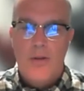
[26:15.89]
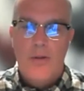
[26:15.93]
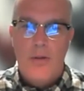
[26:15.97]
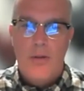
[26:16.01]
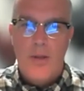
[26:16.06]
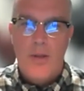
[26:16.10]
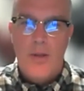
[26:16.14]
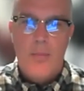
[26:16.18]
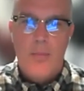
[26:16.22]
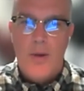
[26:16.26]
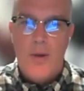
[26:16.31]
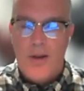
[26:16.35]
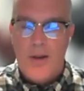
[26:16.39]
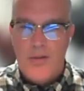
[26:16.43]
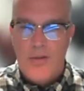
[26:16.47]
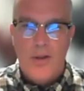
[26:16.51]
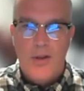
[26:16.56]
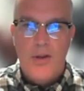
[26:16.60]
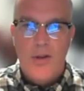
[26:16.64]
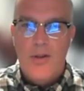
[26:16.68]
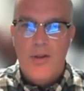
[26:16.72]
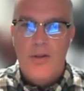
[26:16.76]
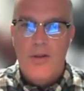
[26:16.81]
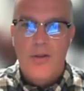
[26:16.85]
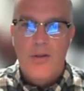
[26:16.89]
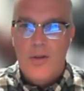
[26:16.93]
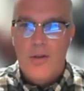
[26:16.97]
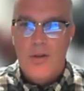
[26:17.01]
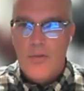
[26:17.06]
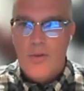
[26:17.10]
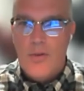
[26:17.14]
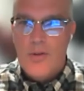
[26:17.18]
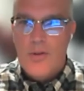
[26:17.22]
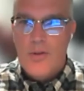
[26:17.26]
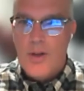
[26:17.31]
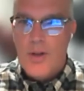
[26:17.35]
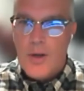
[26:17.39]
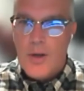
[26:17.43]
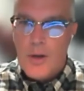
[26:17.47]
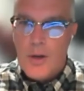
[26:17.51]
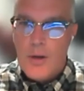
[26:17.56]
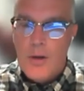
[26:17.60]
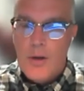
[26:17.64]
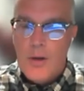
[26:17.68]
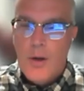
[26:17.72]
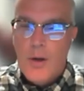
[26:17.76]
to them as citizens of the city.